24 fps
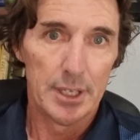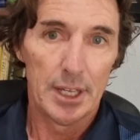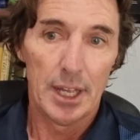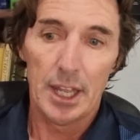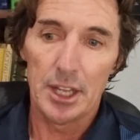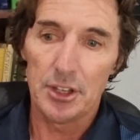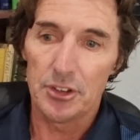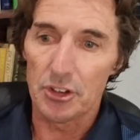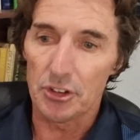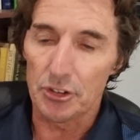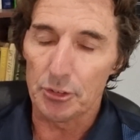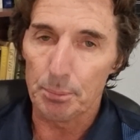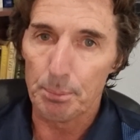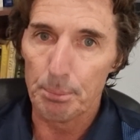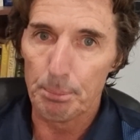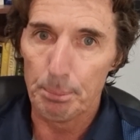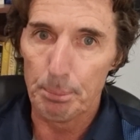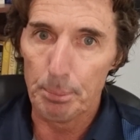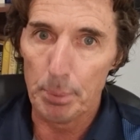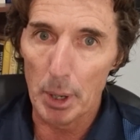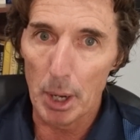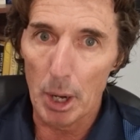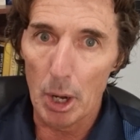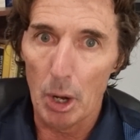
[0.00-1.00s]
He just
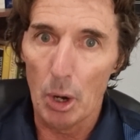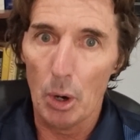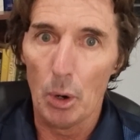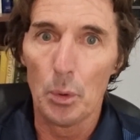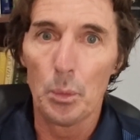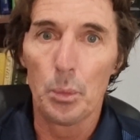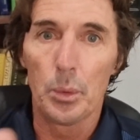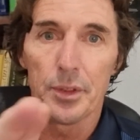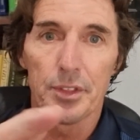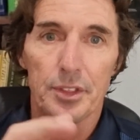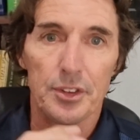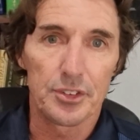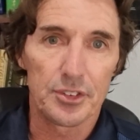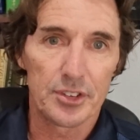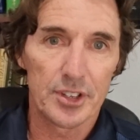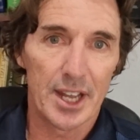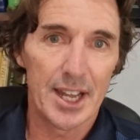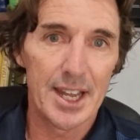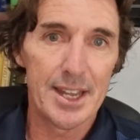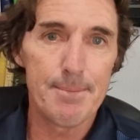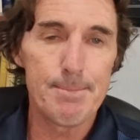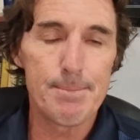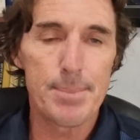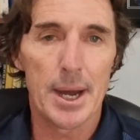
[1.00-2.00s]
bowled with the
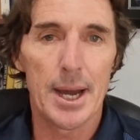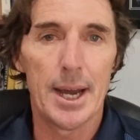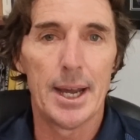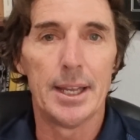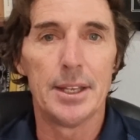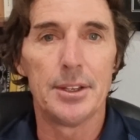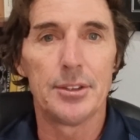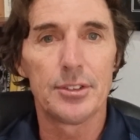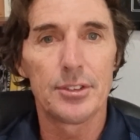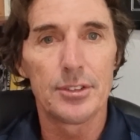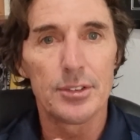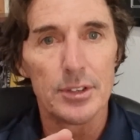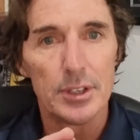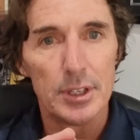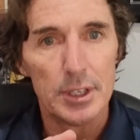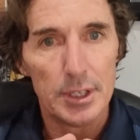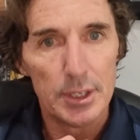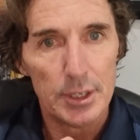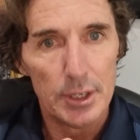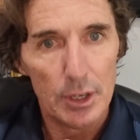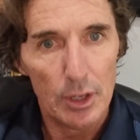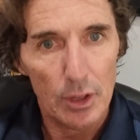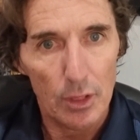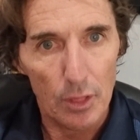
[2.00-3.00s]
same pace
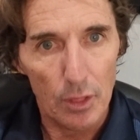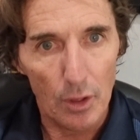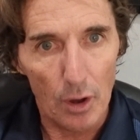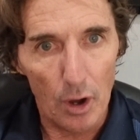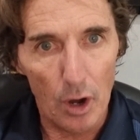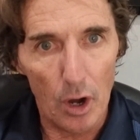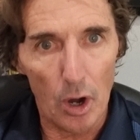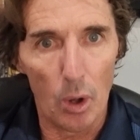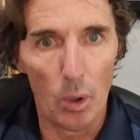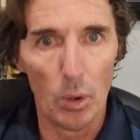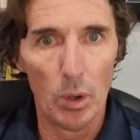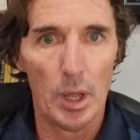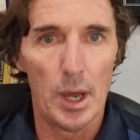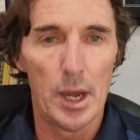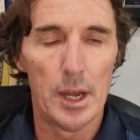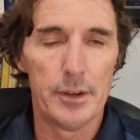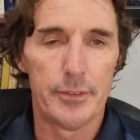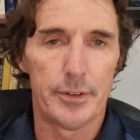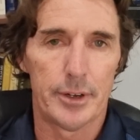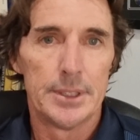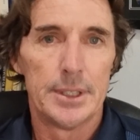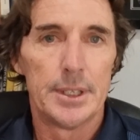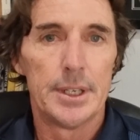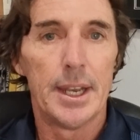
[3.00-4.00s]
the whole
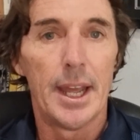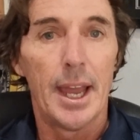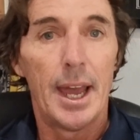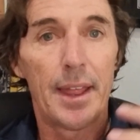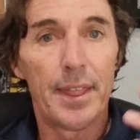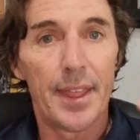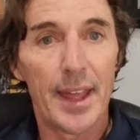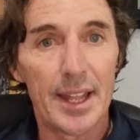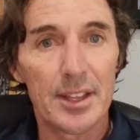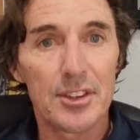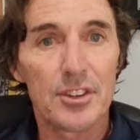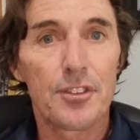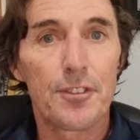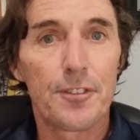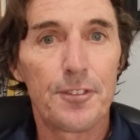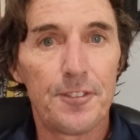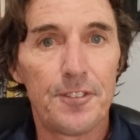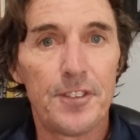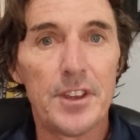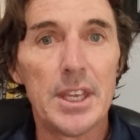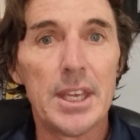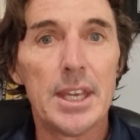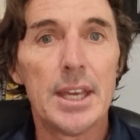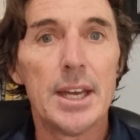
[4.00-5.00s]
over. Now, that's
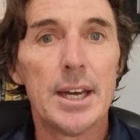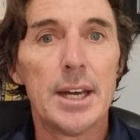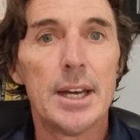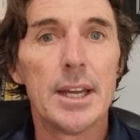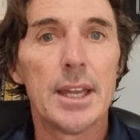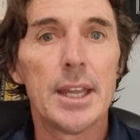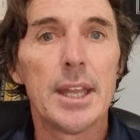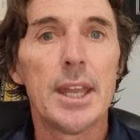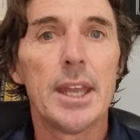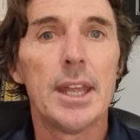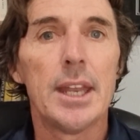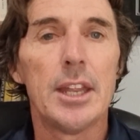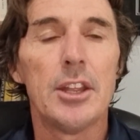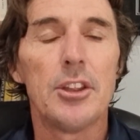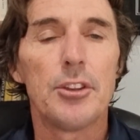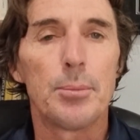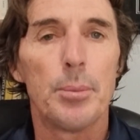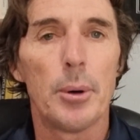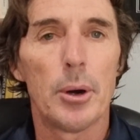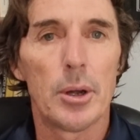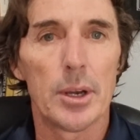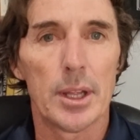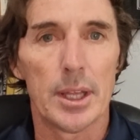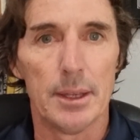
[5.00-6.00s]
fear in his
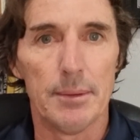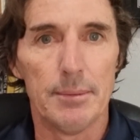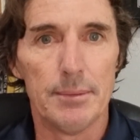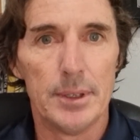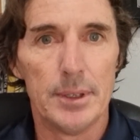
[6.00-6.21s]
body.